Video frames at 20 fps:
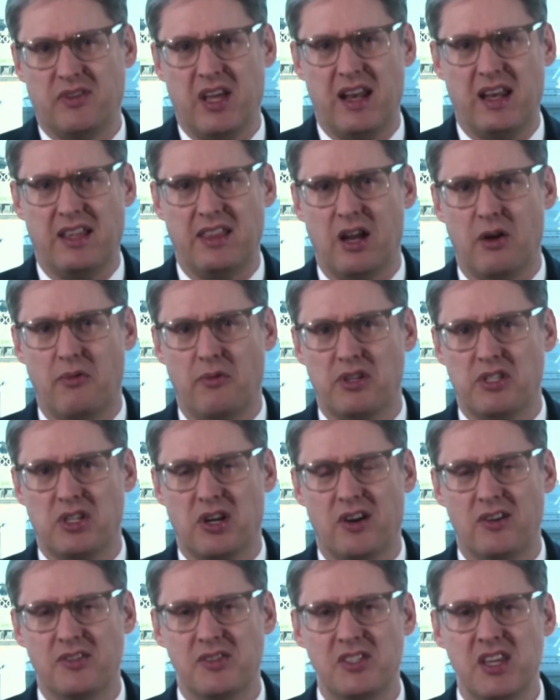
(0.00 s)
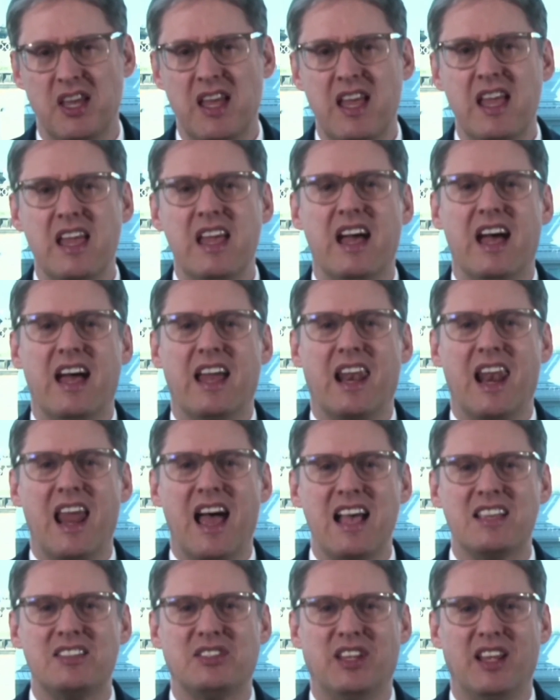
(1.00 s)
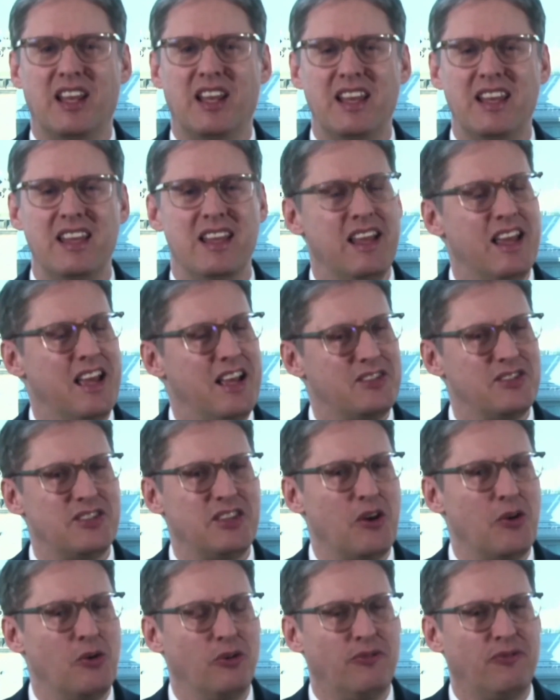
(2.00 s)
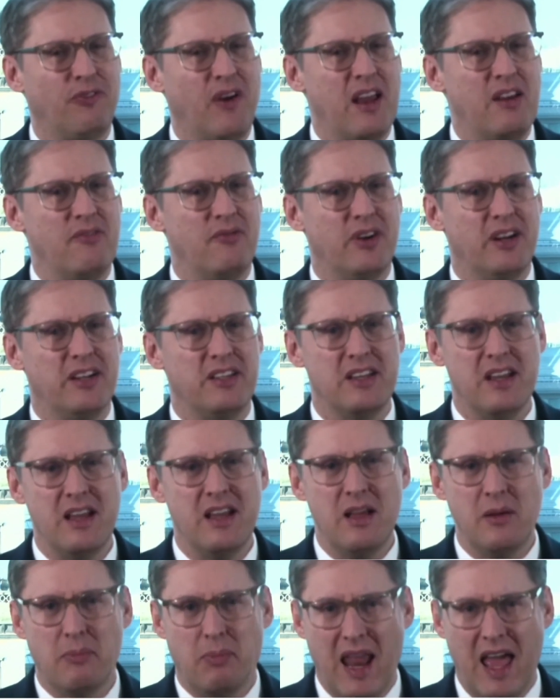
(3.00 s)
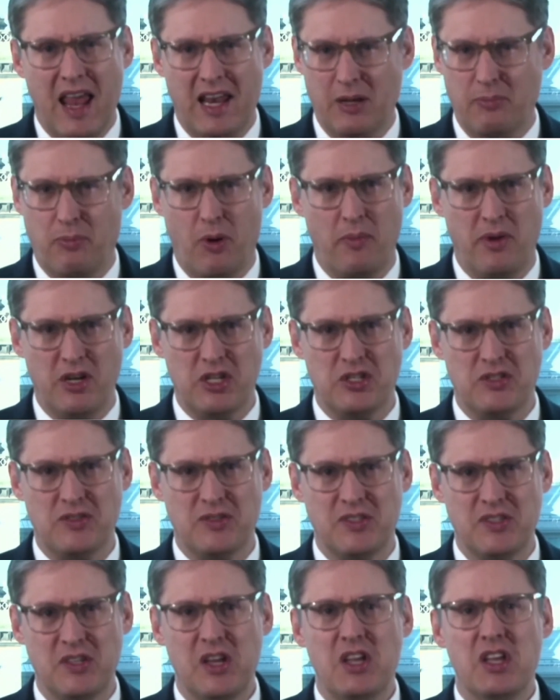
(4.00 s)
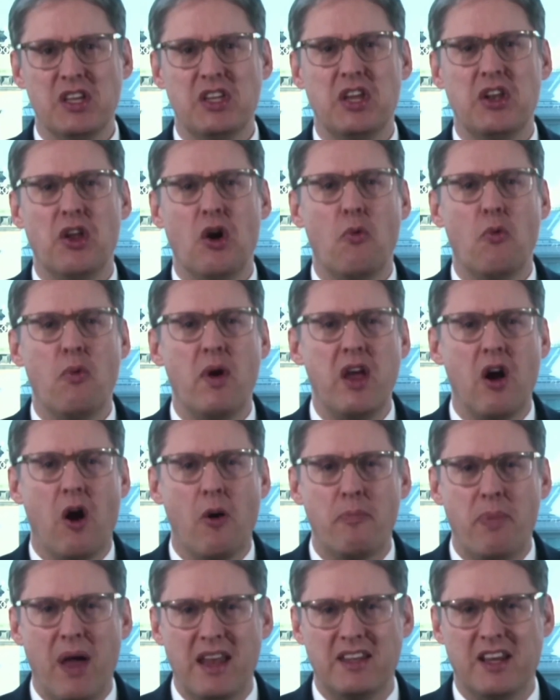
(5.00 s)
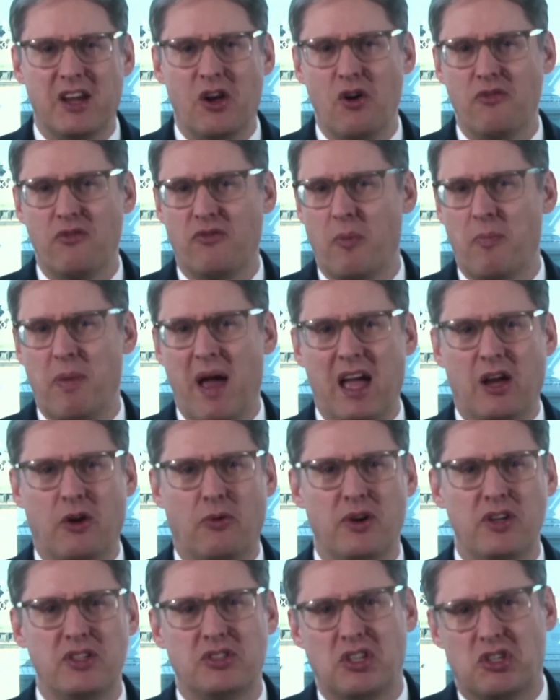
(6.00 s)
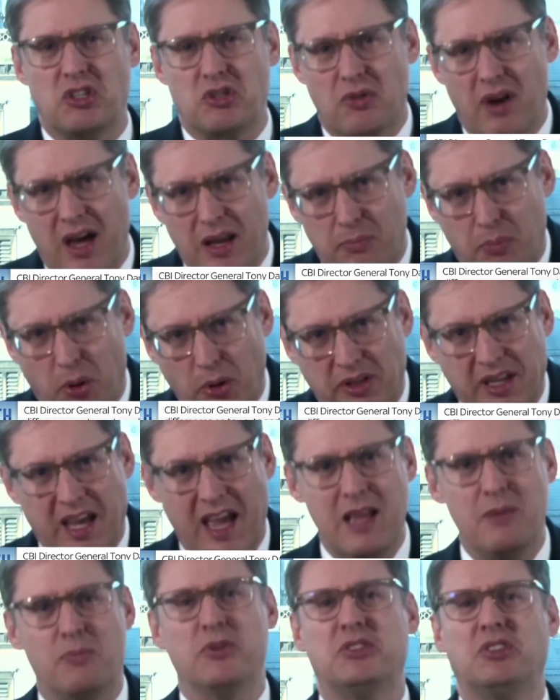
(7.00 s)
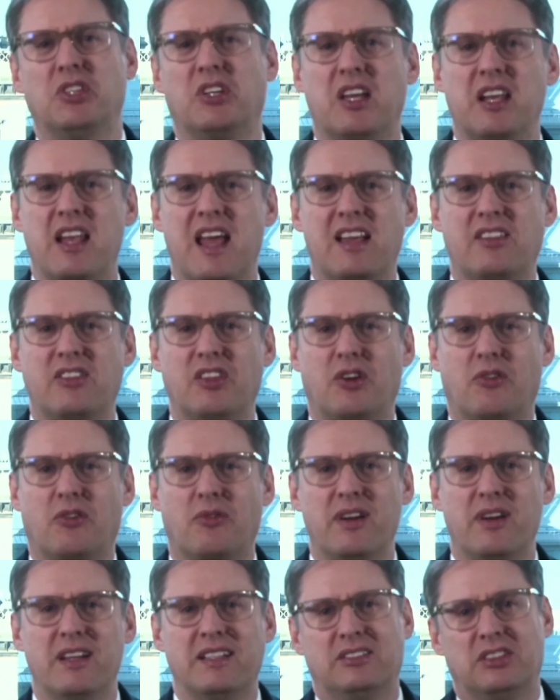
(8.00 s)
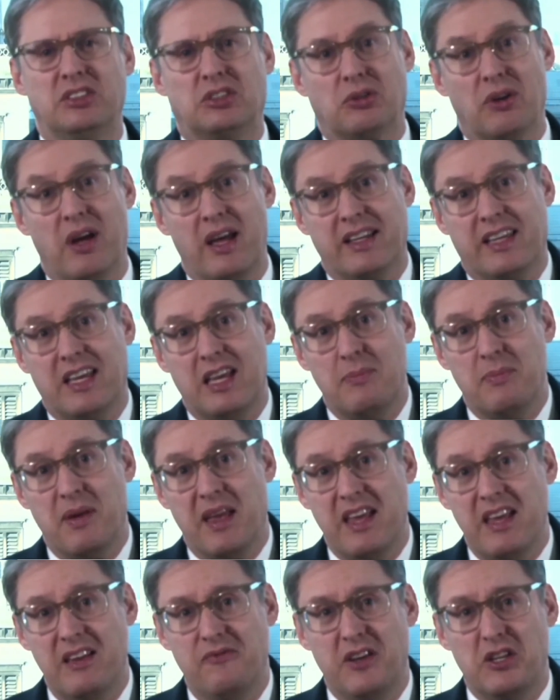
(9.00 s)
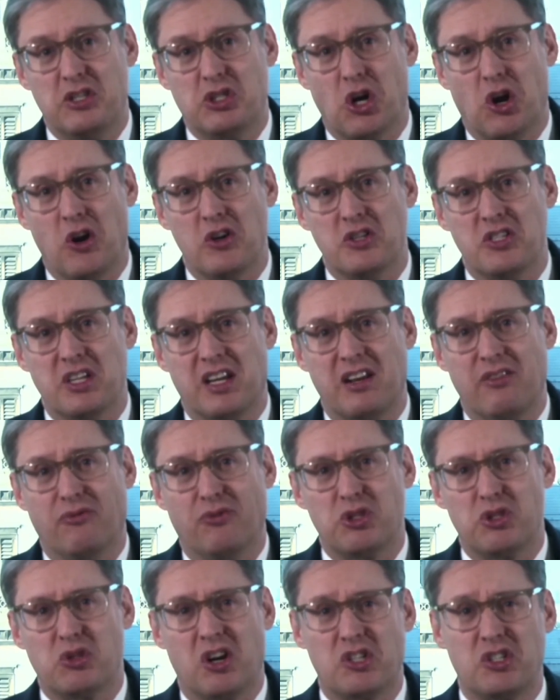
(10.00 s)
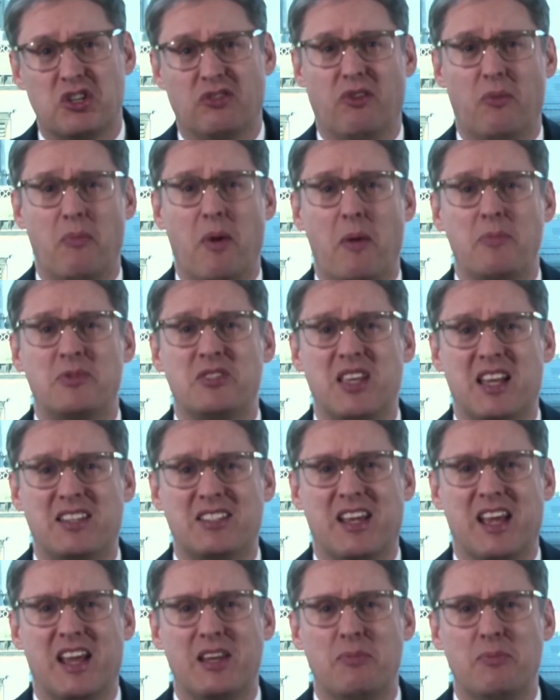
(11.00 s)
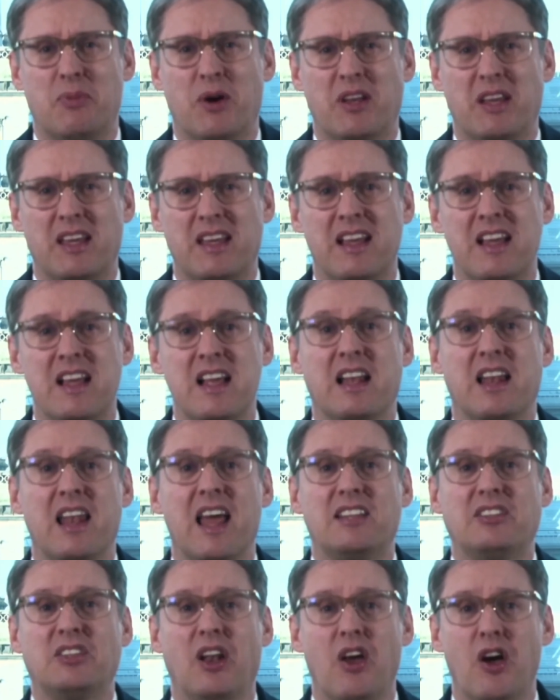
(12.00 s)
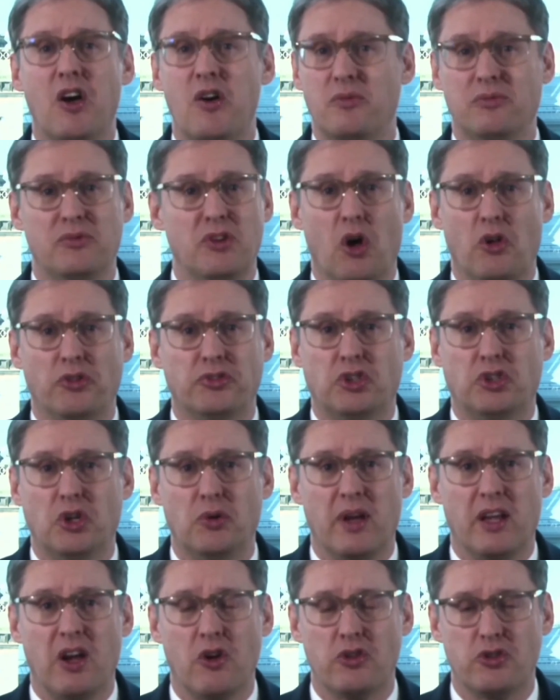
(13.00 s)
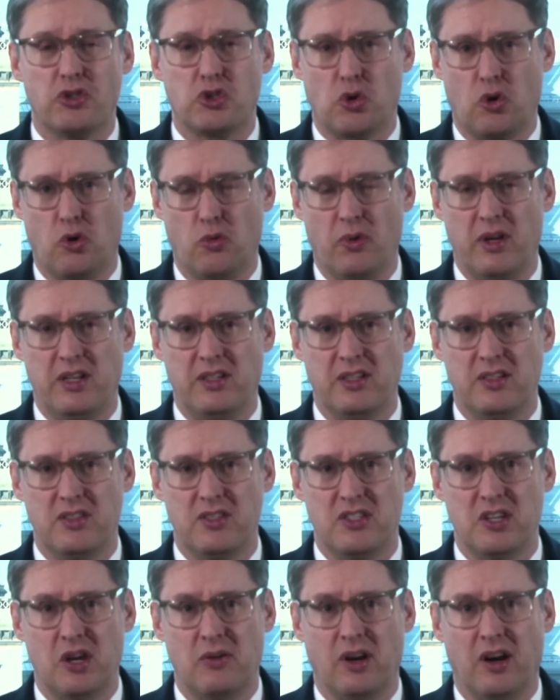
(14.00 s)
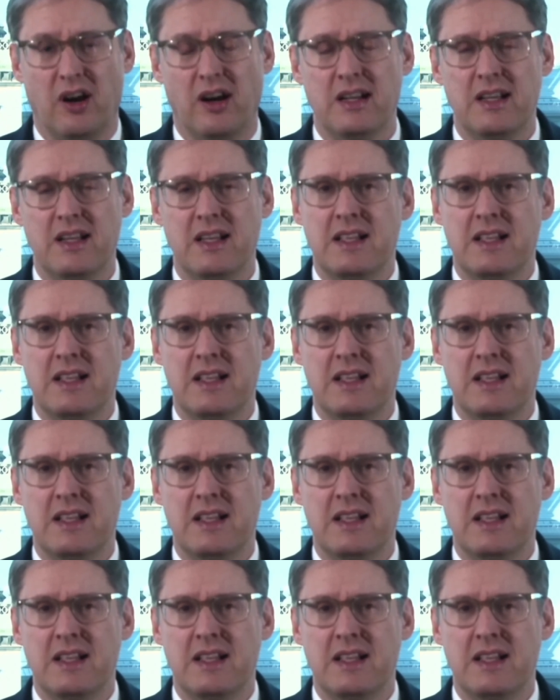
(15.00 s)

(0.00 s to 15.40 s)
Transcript: getting their returns. And lastly, it's the old favorite, planning permissions. You know, we are bending over backwards to try and put cables to connect the grid, to try and keep EV charging infrastructure from upsetting anybody, let alone not doing onshore wind and solar.